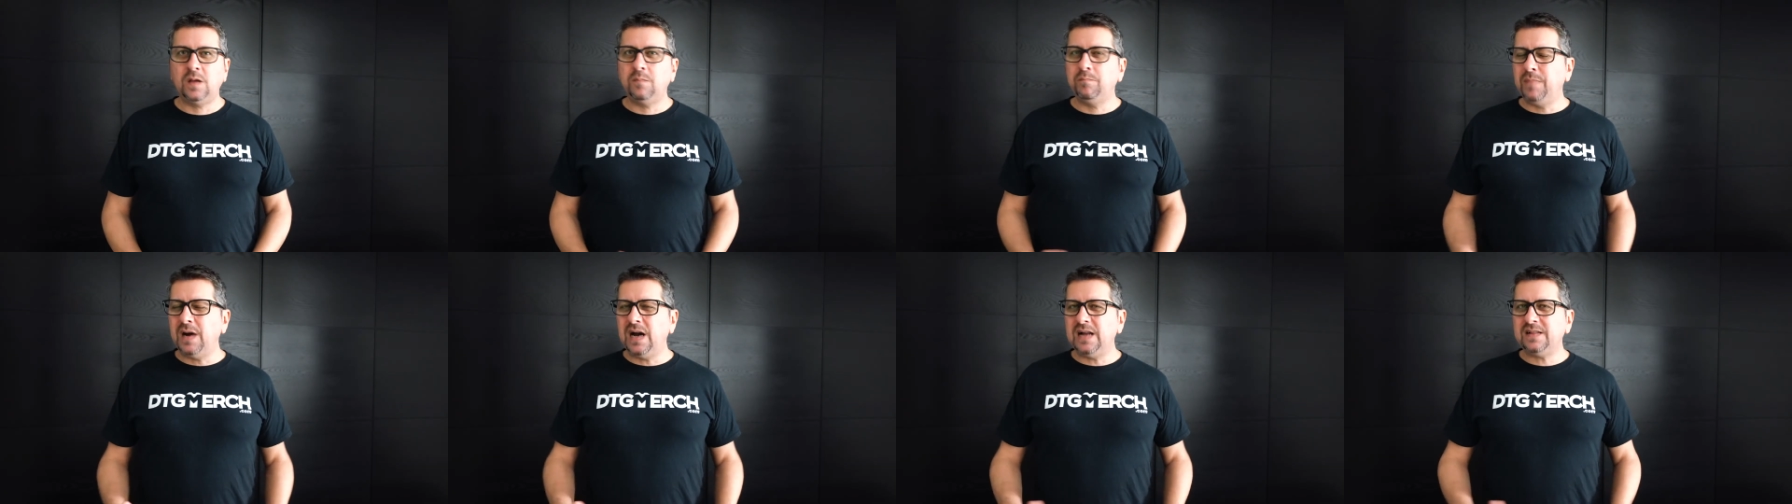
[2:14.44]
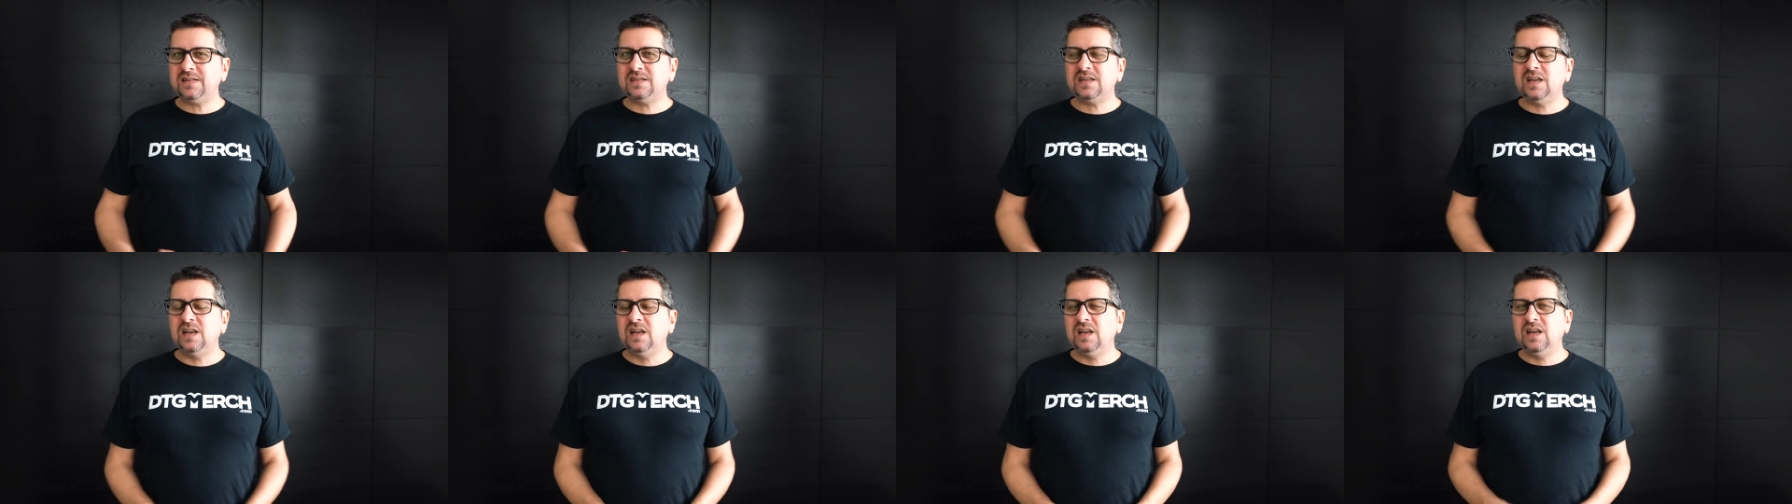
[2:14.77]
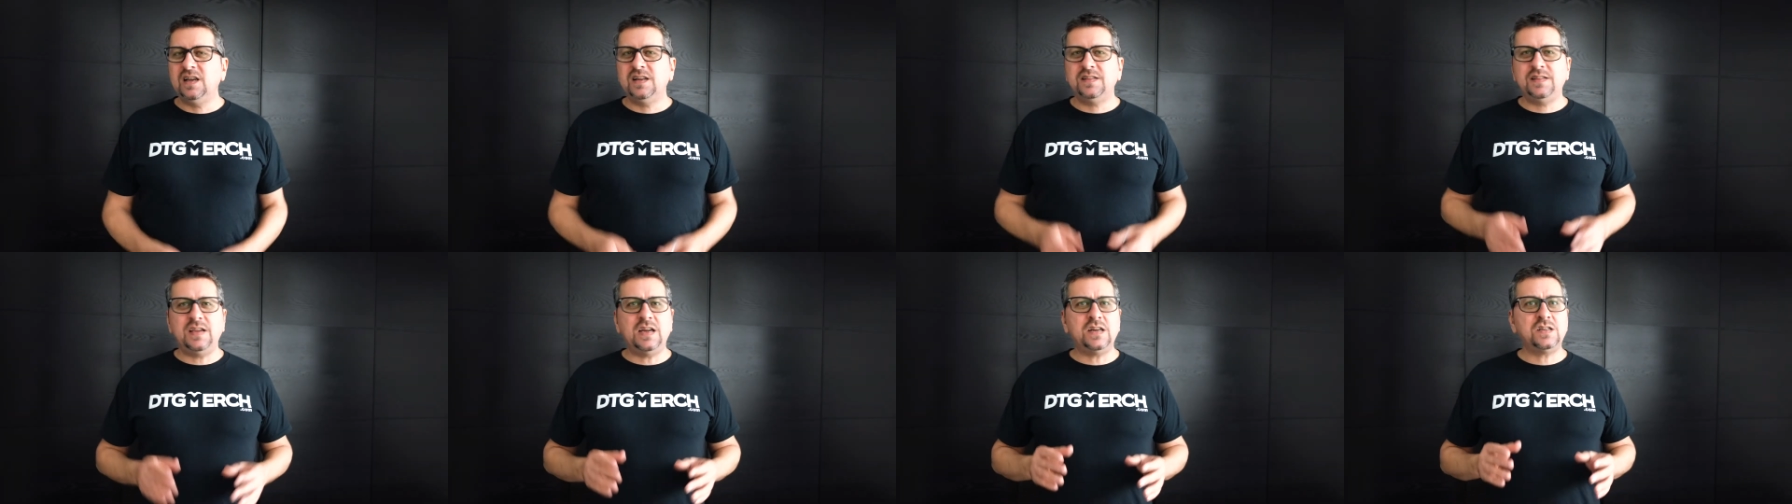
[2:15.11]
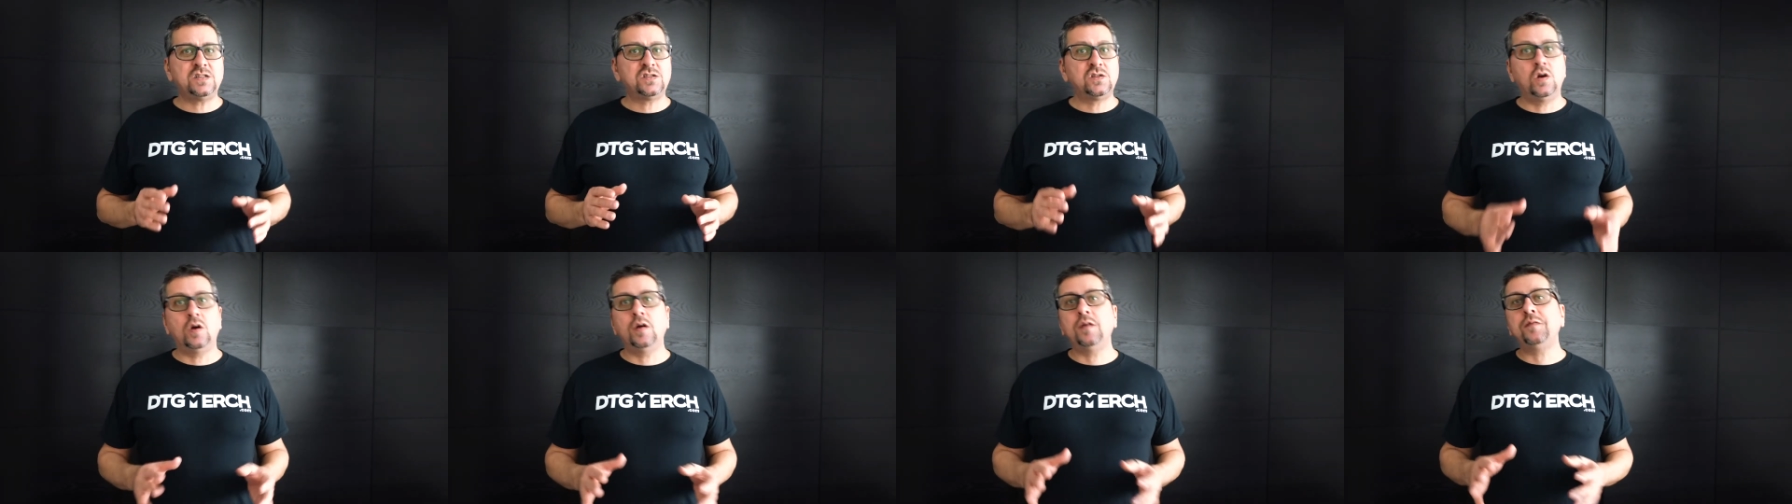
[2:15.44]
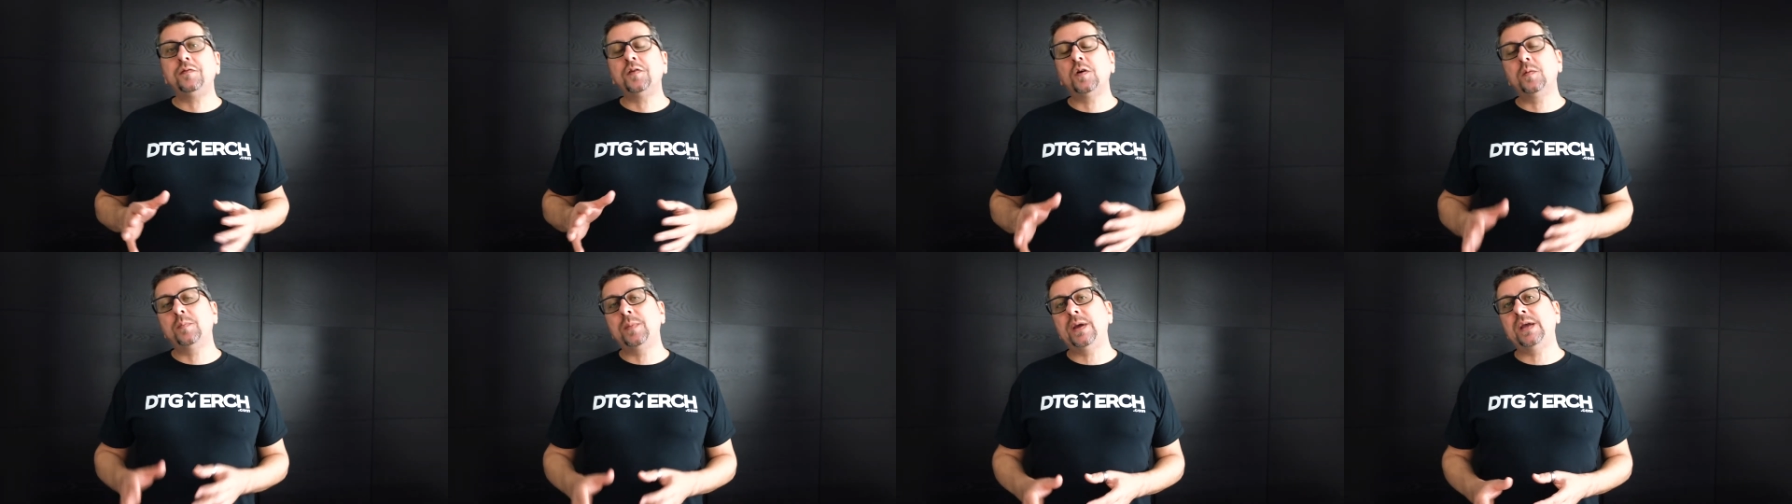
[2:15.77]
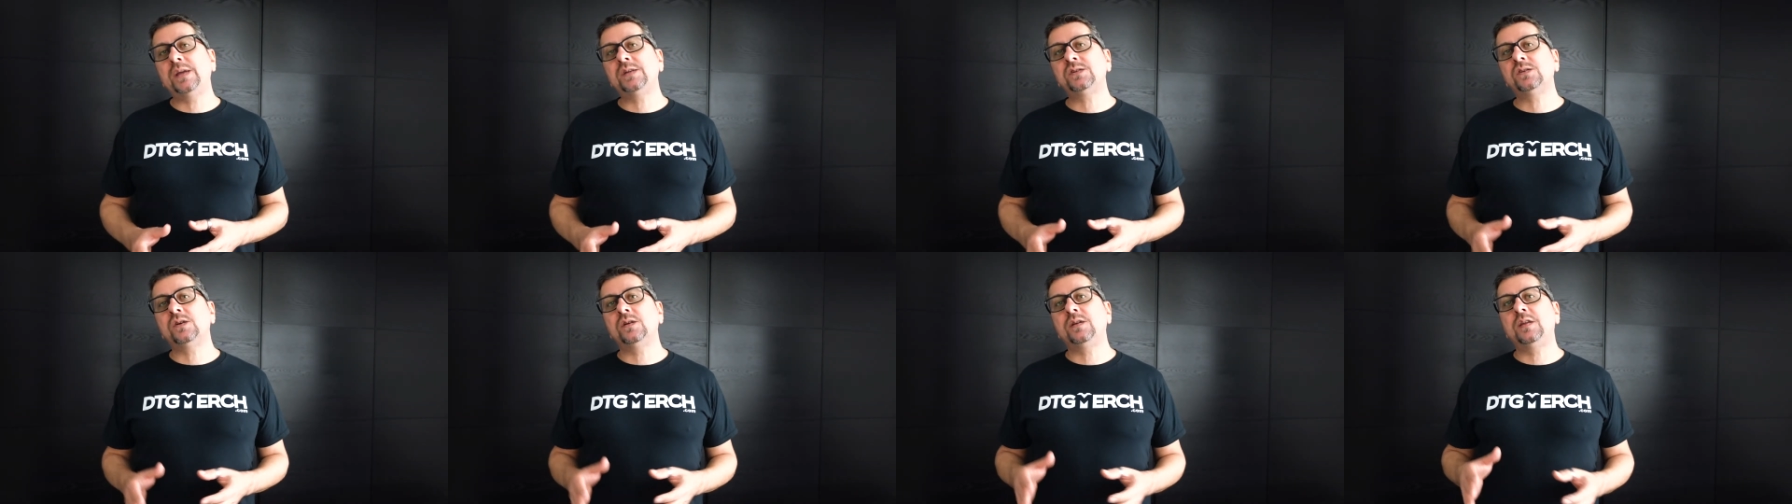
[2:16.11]
But there is no
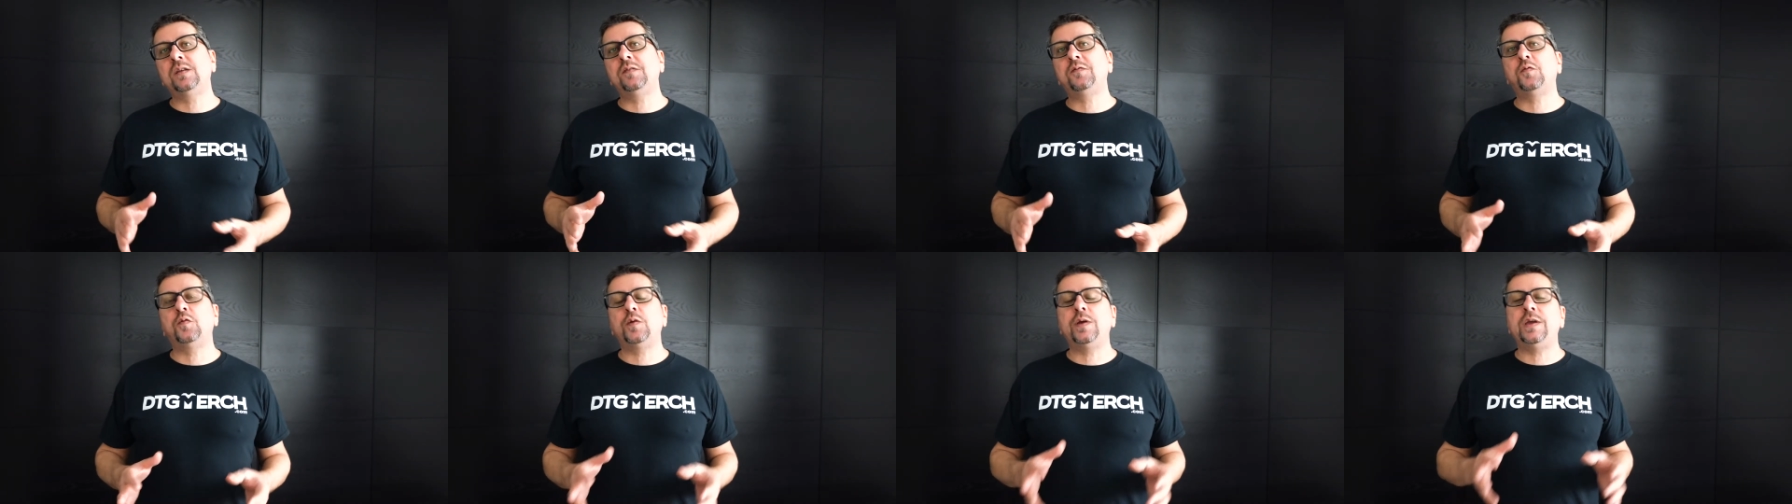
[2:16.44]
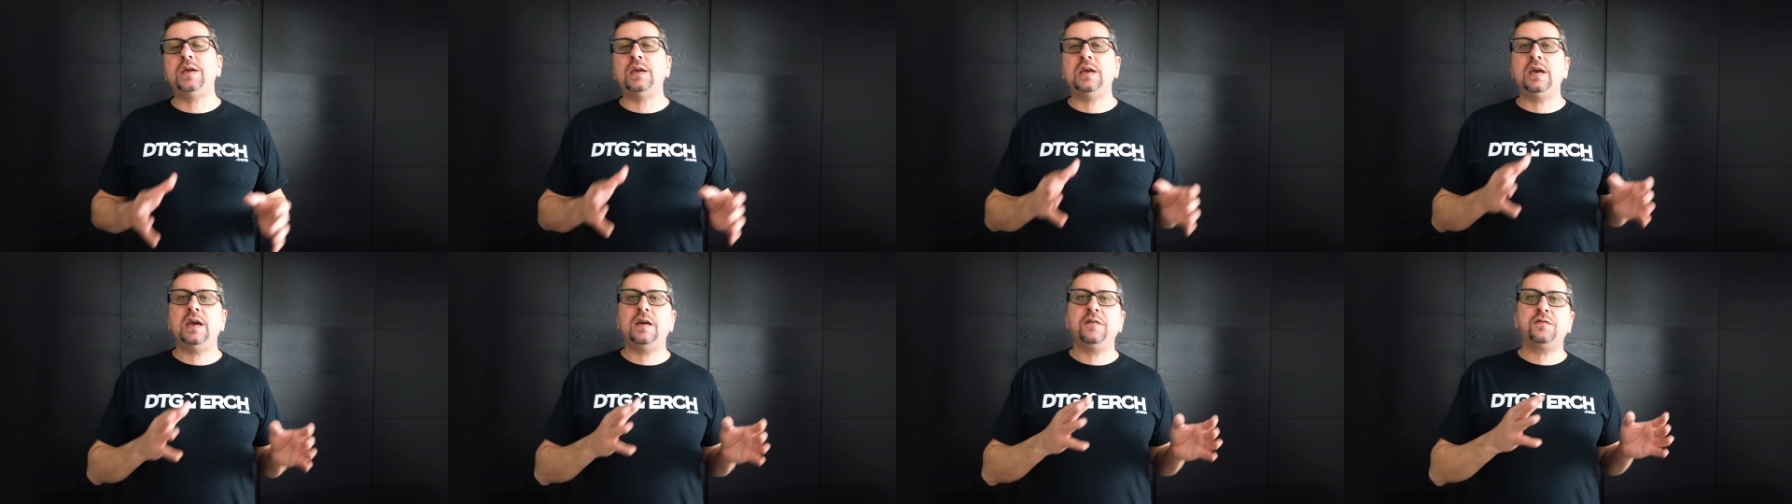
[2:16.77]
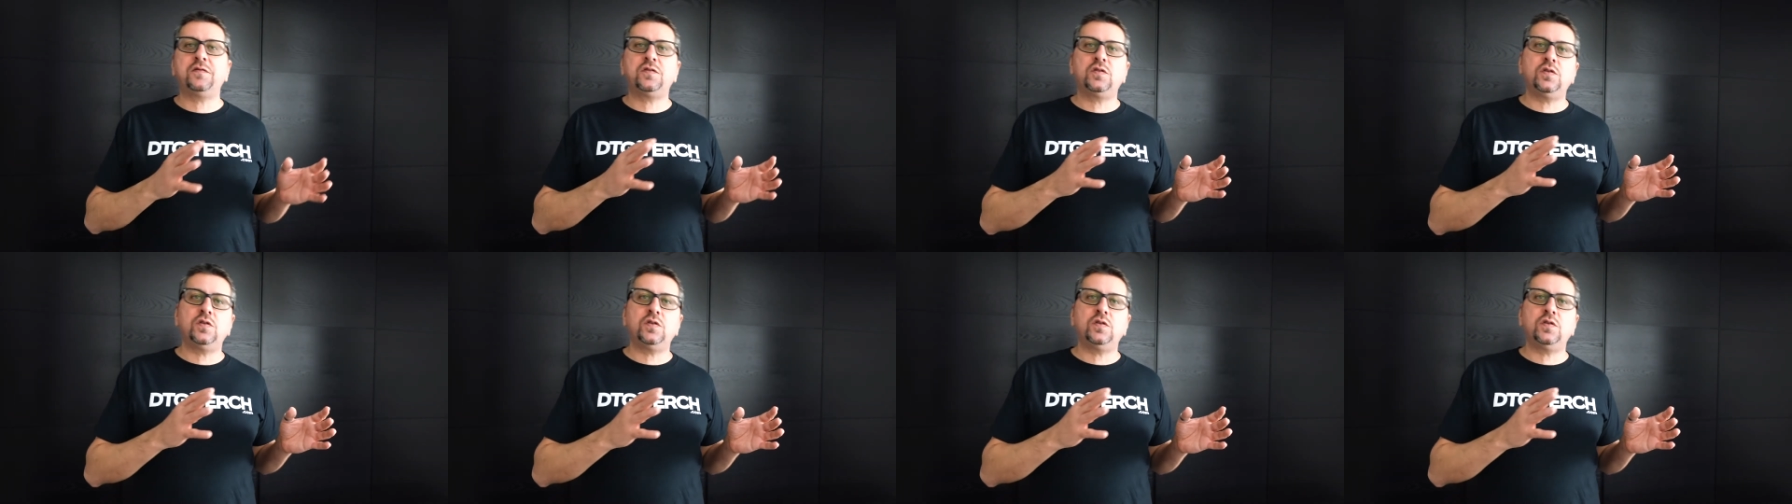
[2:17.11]
information if we have